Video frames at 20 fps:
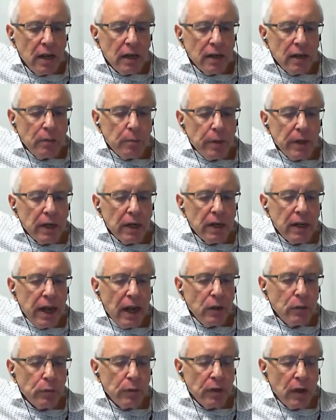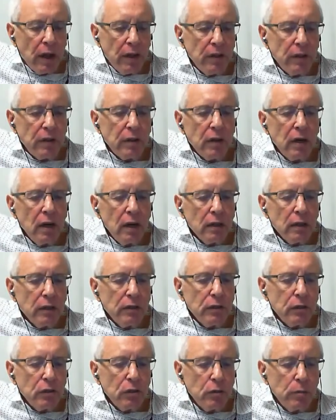with other
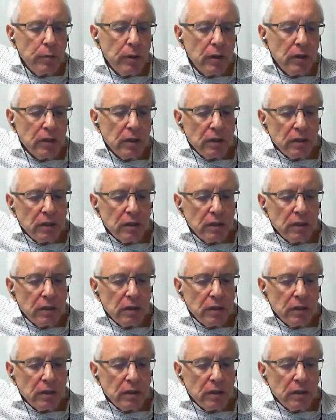consumers